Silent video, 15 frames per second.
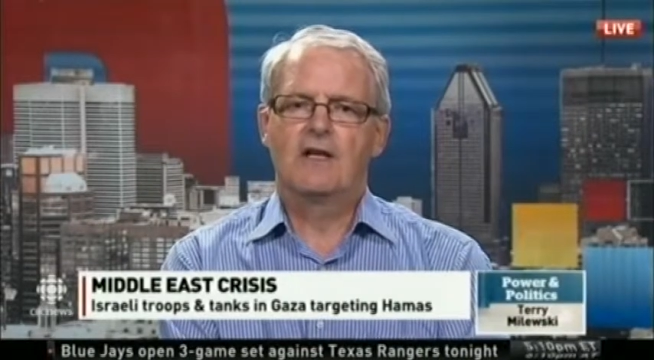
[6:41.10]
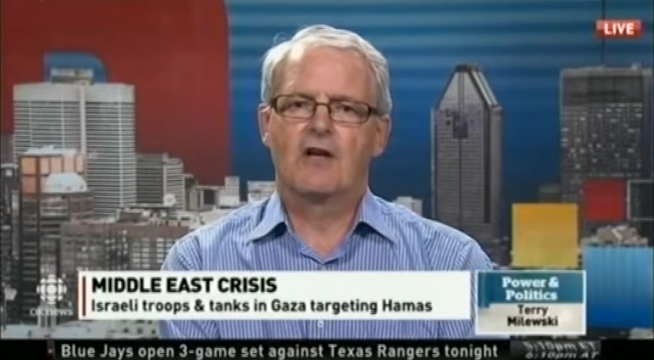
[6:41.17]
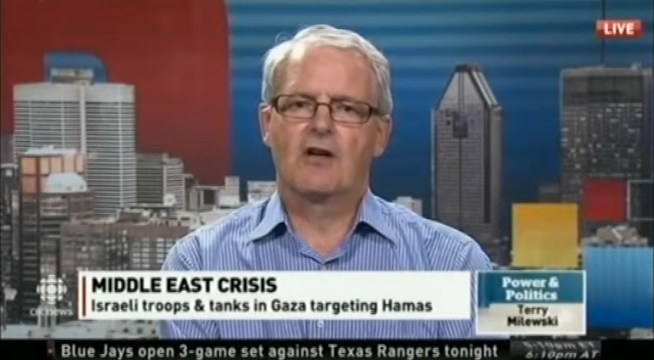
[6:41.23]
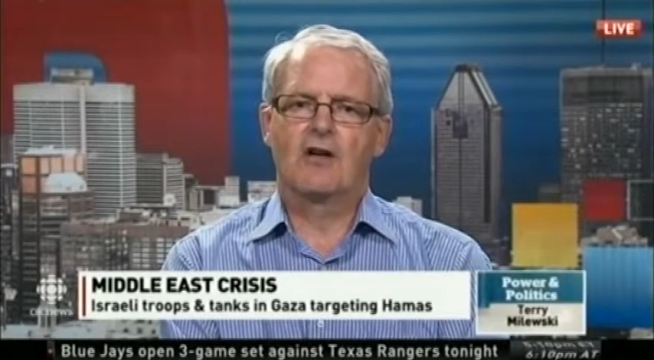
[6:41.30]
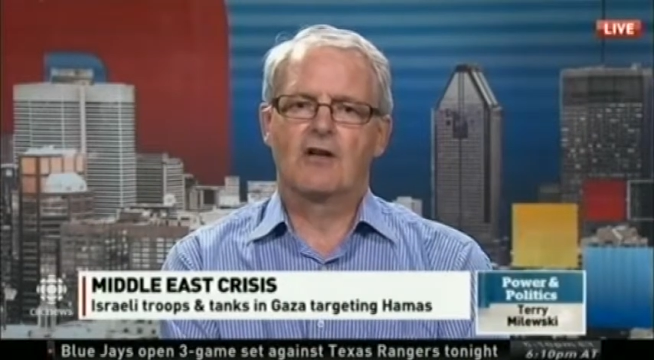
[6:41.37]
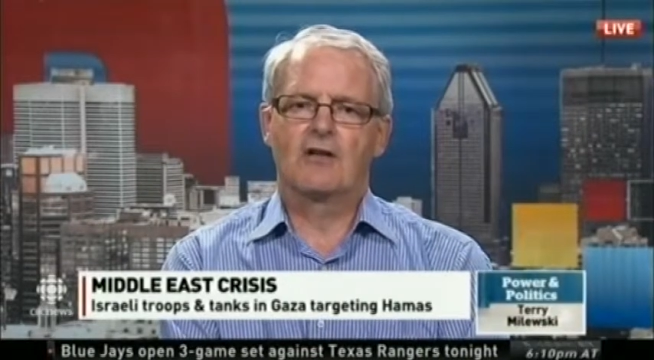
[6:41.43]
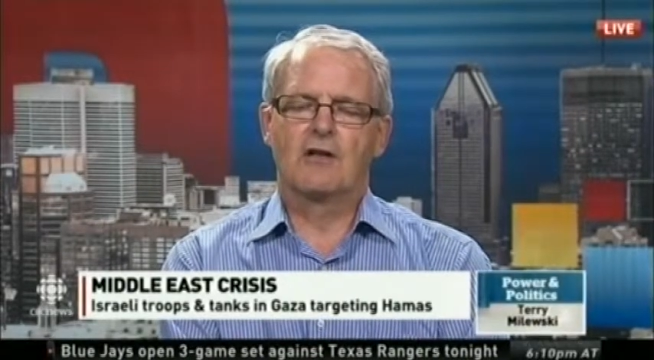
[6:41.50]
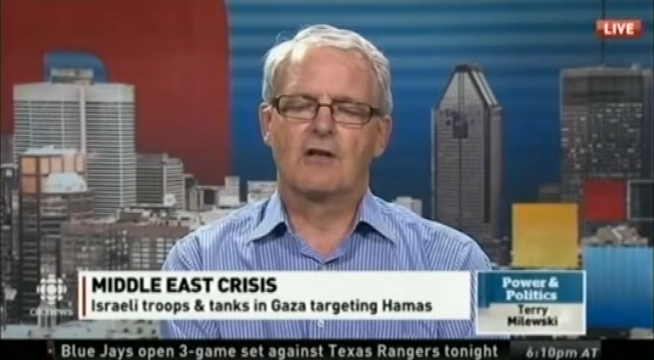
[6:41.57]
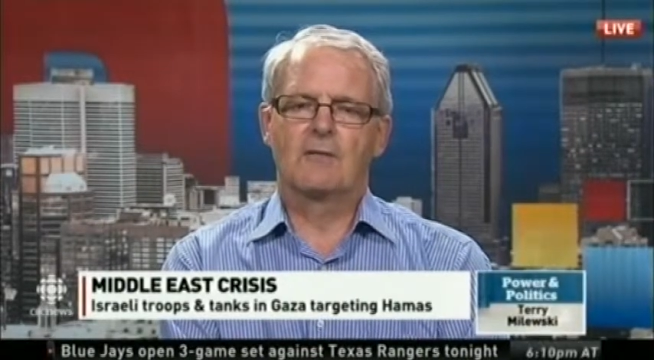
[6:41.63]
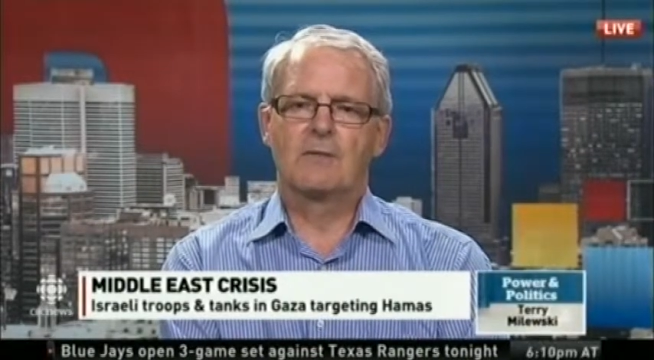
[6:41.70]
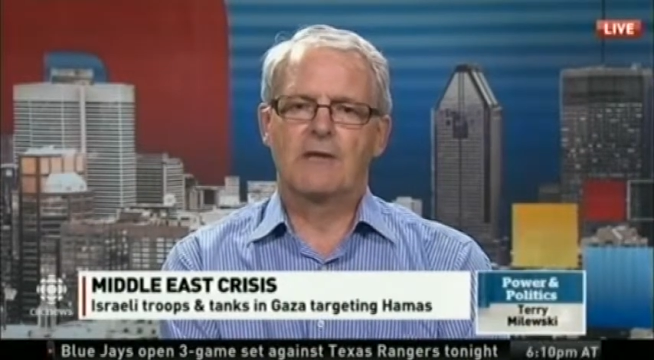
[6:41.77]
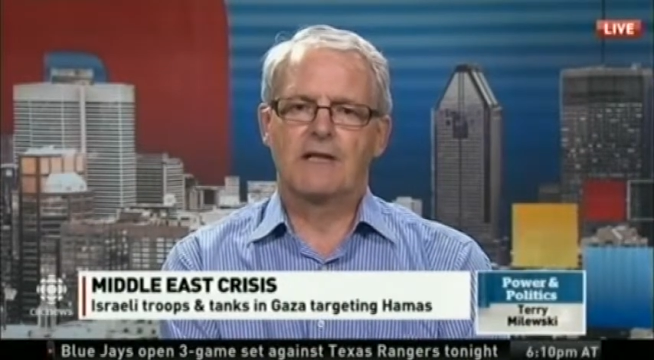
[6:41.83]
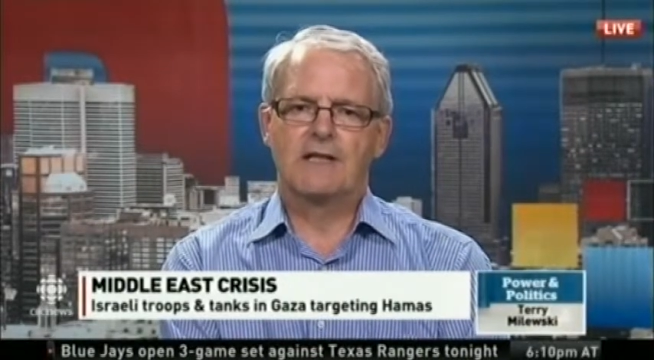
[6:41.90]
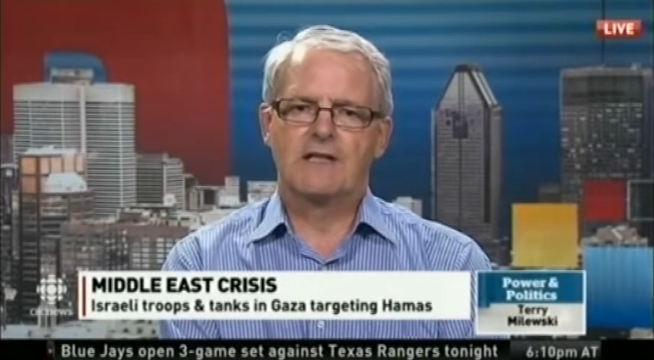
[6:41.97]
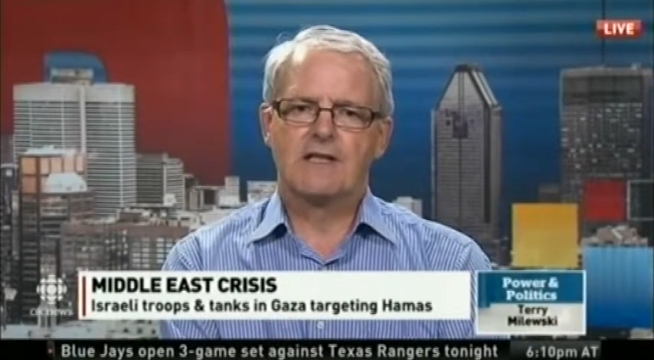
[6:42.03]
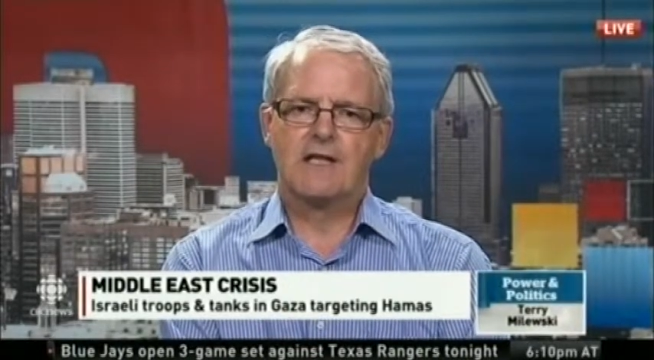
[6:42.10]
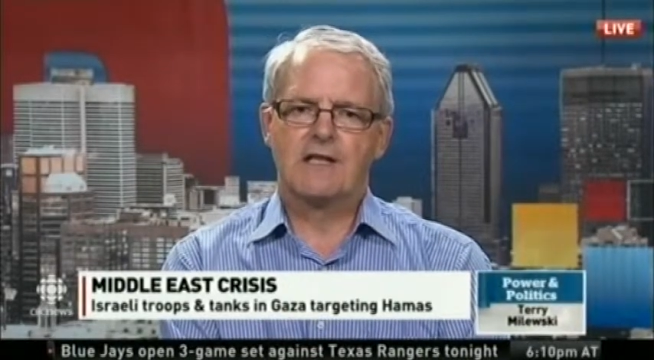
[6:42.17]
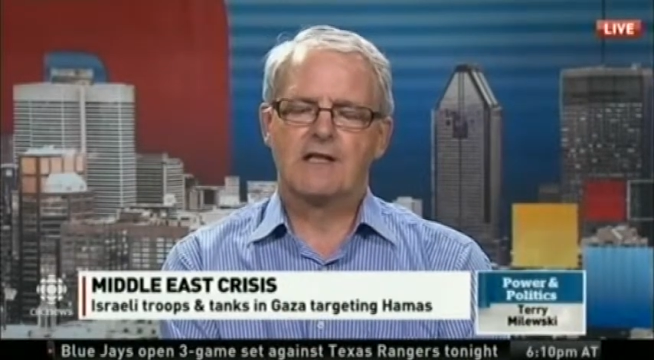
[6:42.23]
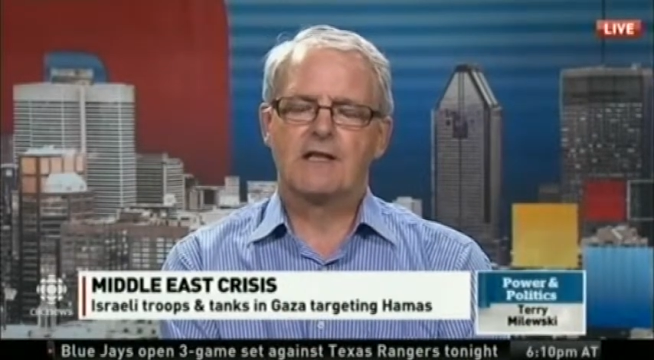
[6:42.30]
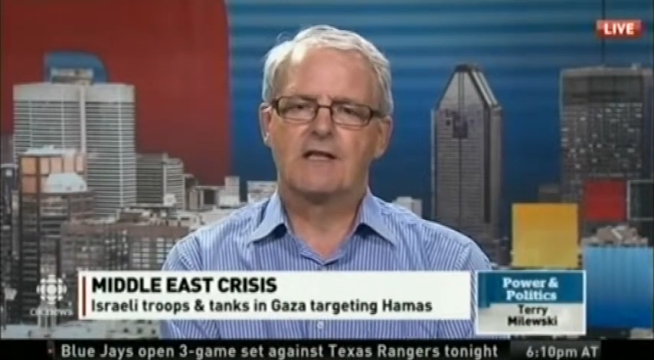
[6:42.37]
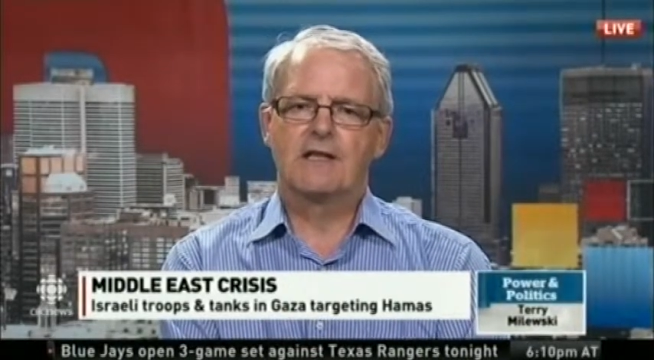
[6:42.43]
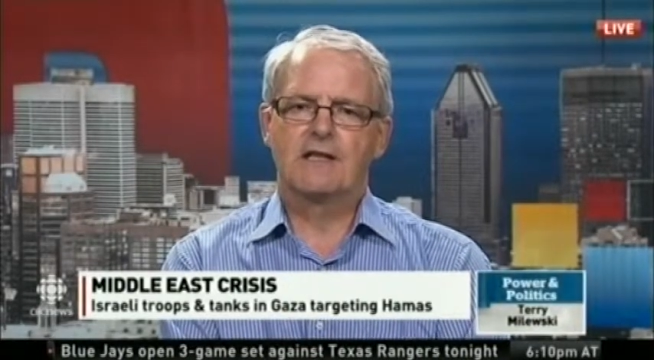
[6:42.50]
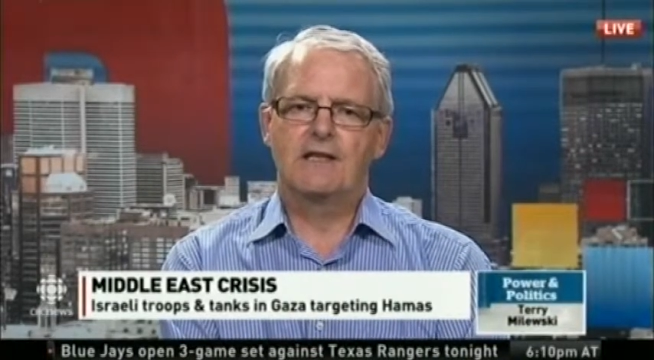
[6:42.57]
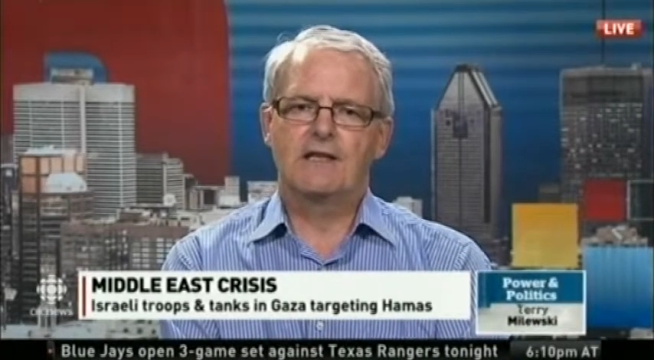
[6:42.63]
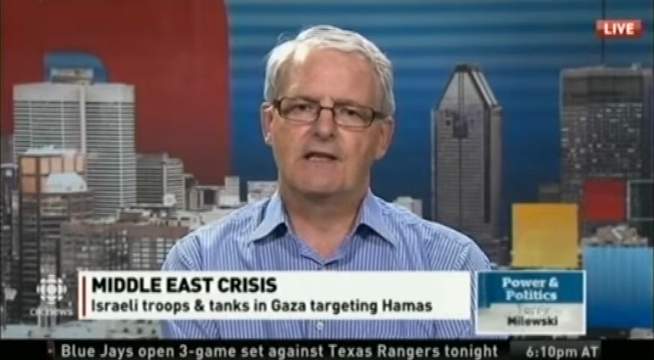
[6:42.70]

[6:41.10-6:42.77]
are being dug